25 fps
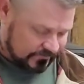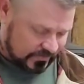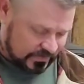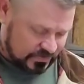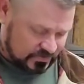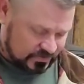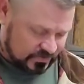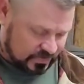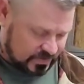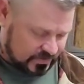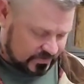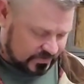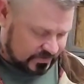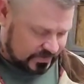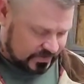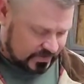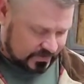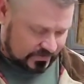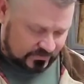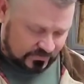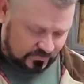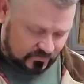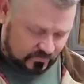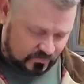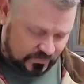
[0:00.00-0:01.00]
feature on
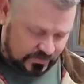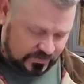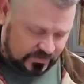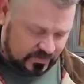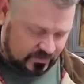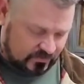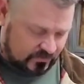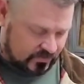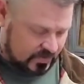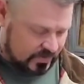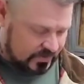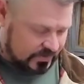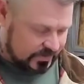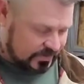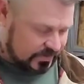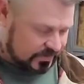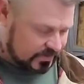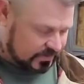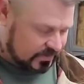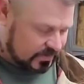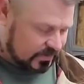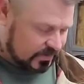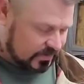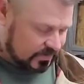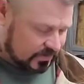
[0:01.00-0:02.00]
there. The window on
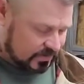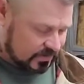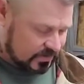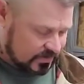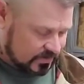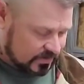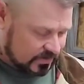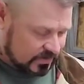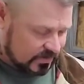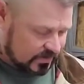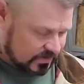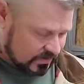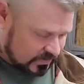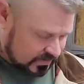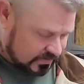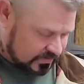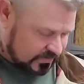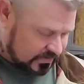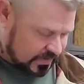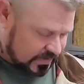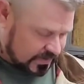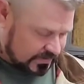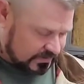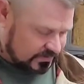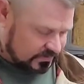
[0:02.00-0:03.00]
it.
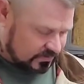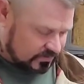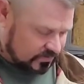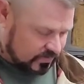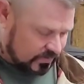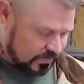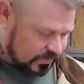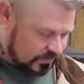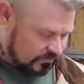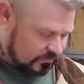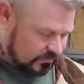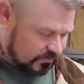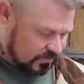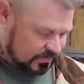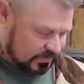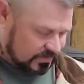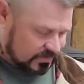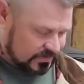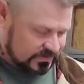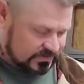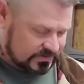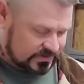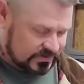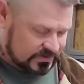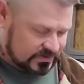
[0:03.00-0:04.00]
Nice, quick,
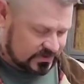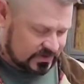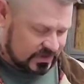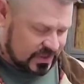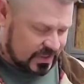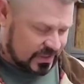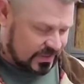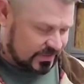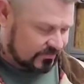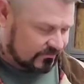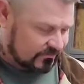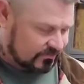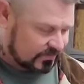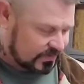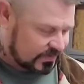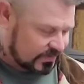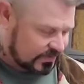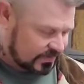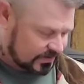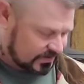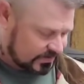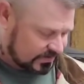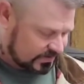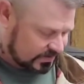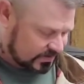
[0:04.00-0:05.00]
easy slide
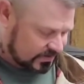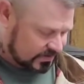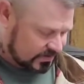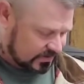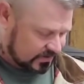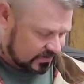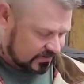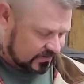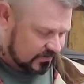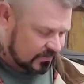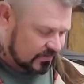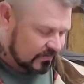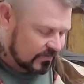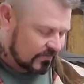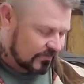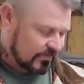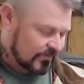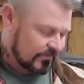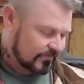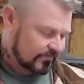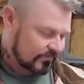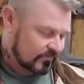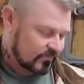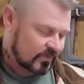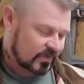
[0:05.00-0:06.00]
release.
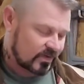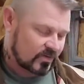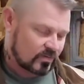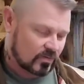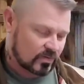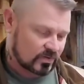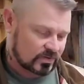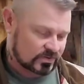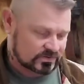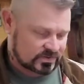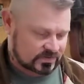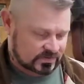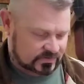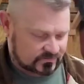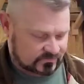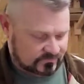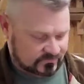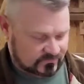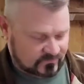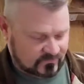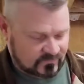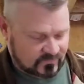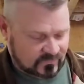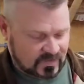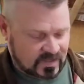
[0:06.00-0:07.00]
Of course,
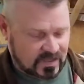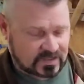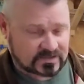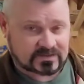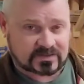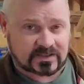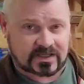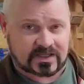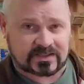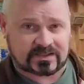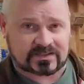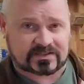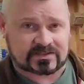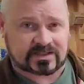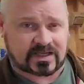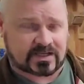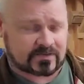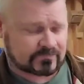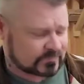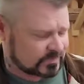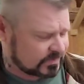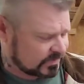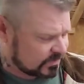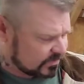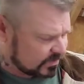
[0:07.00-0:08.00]
it has a nice
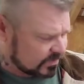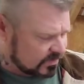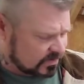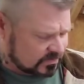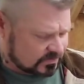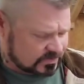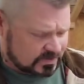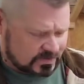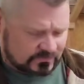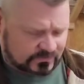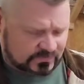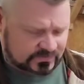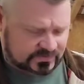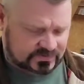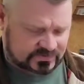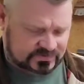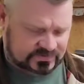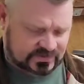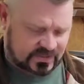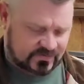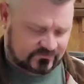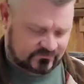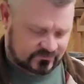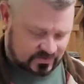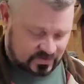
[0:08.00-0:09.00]
safety. They all come with the
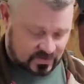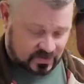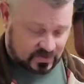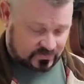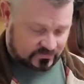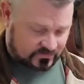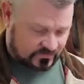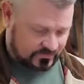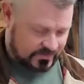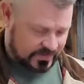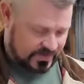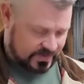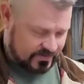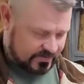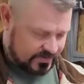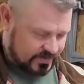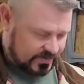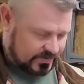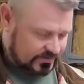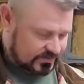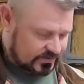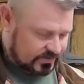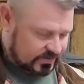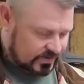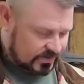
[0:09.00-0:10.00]
safety on them
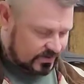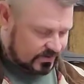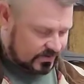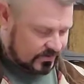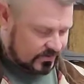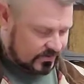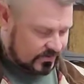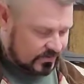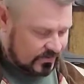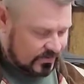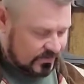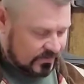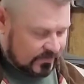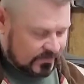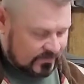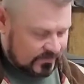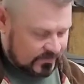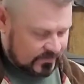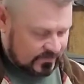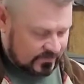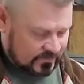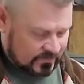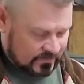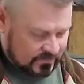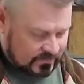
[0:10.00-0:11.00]
nowadays.
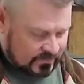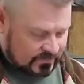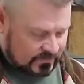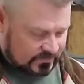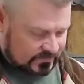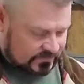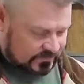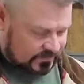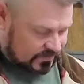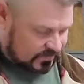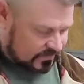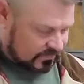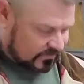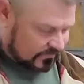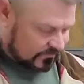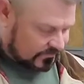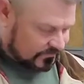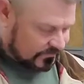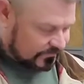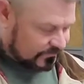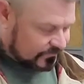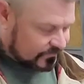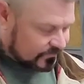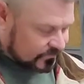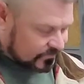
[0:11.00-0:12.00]
So,
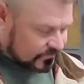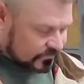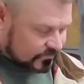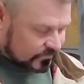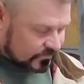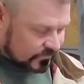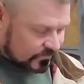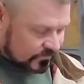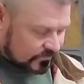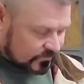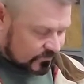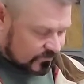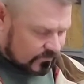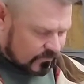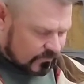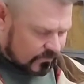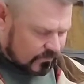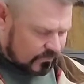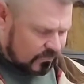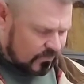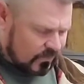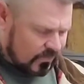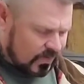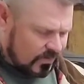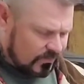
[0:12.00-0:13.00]

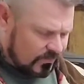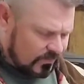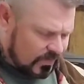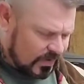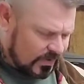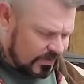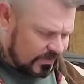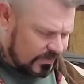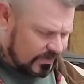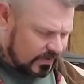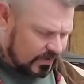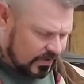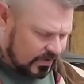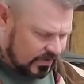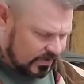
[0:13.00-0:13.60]
but